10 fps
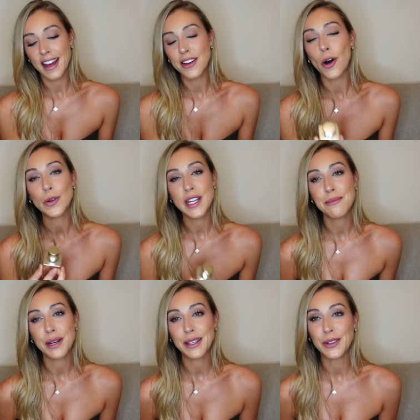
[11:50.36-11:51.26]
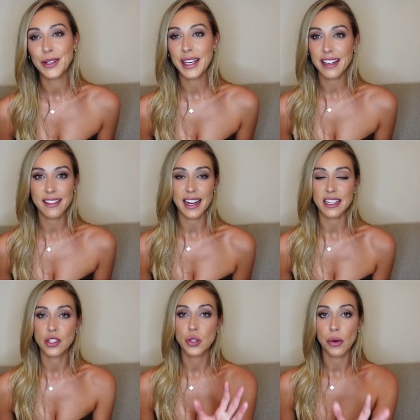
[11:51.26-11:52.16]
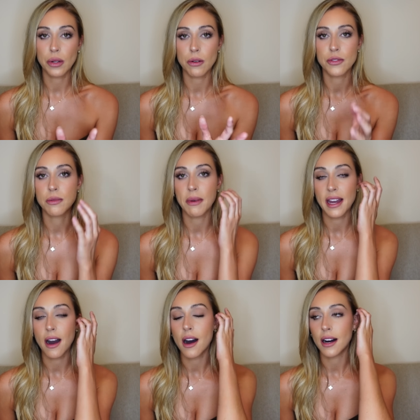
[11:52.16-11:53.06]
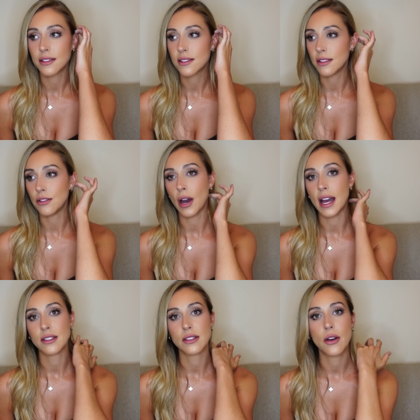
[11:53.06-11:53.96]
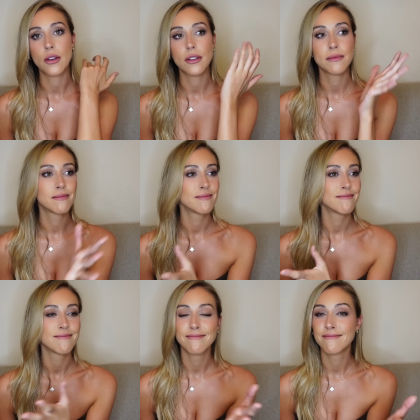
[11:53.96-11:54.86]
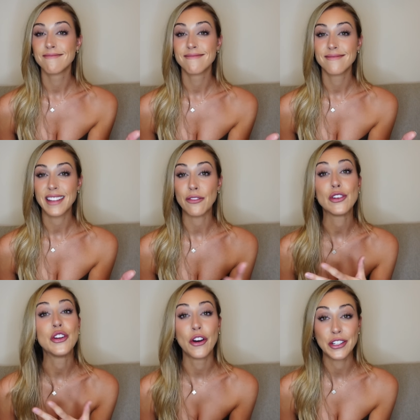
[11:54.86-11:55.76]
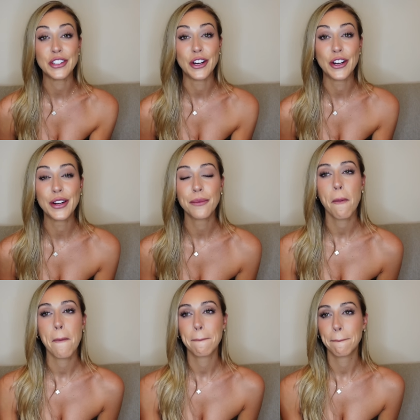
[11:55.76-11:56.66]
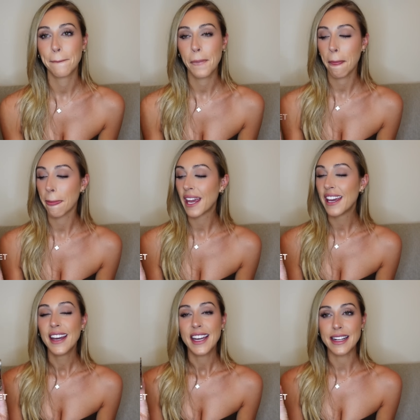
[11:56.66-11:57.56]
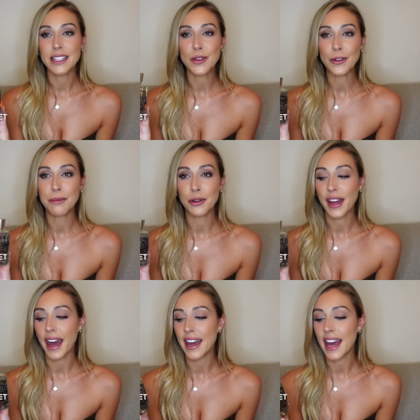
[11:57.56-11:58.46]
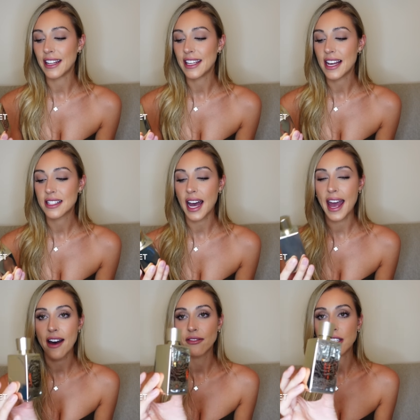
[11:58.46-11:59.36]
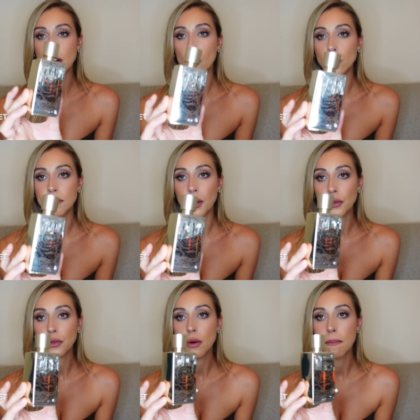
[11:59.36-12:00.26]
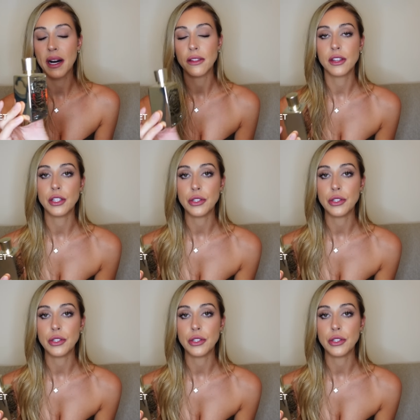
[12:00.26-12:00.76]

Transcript: An oldie but a goodie that is so close to my heart. You guys know, if you know, you know. It is Oud Bouquet, and yes, I have the old bottle, but the